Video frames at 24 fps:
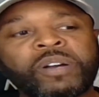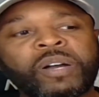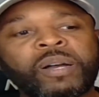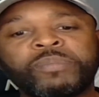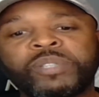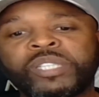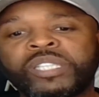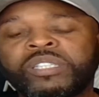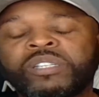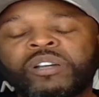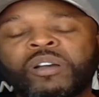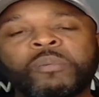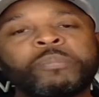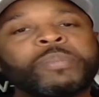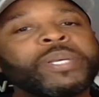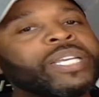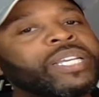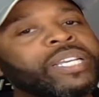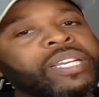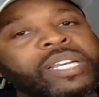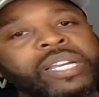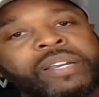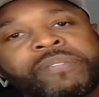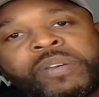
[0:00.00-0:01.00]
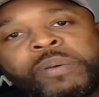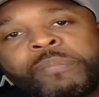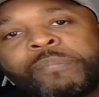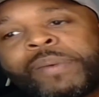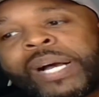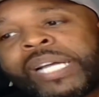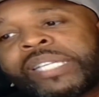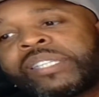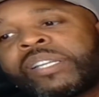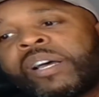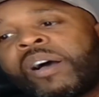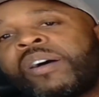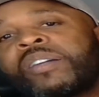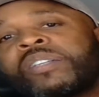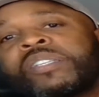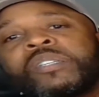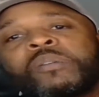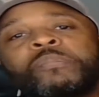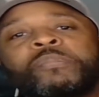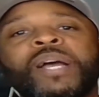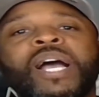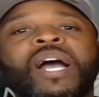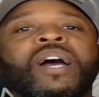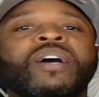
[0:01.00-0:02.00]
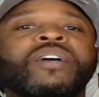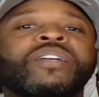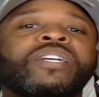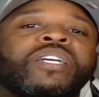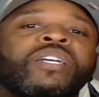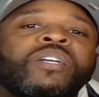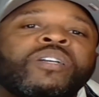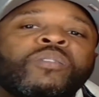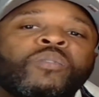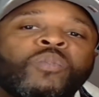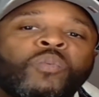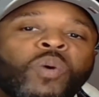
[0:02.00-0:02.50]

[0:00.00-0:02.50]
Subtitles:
I'm just going to be giving my thoughts about it,